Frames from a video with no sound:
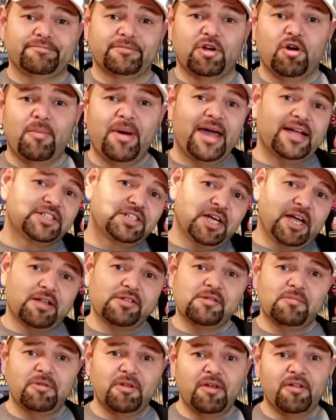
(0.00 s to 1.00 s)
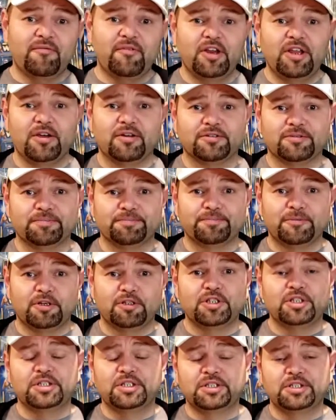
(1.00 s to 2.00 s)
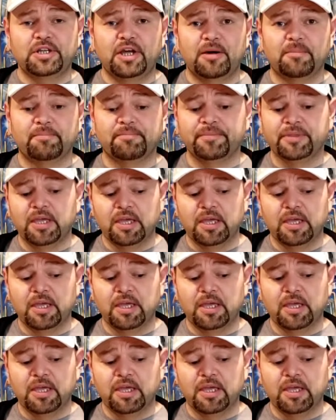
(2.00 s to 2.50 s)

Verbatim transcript: Go back, check out some of the other videos. They're just as dumb.